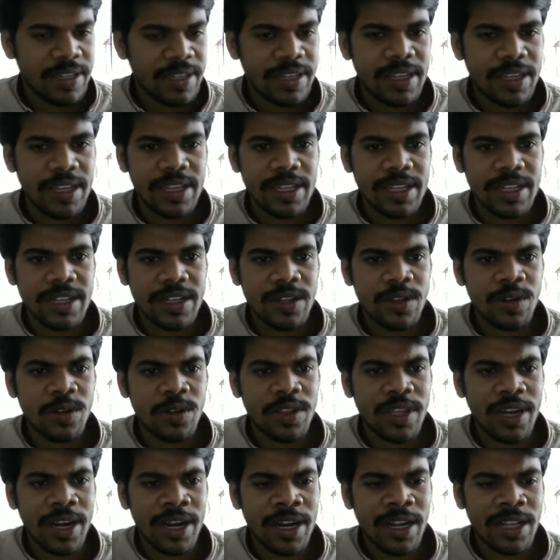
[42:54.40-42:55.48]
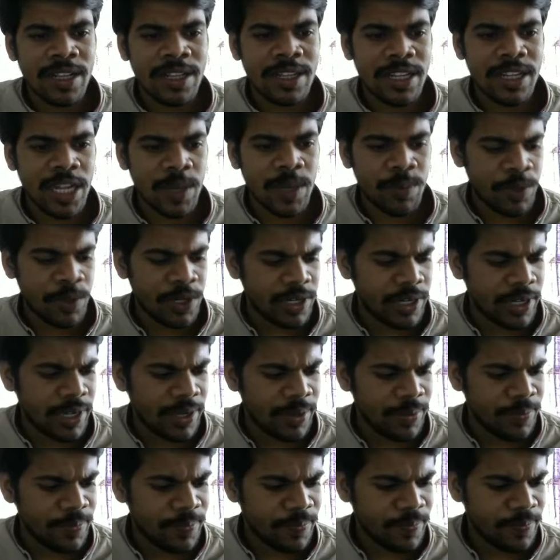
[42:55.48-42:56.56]
Yes. So the right answer is option
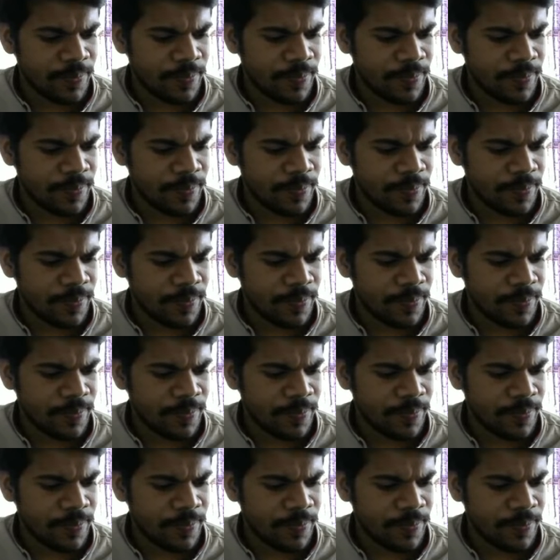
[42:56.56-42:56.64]
A.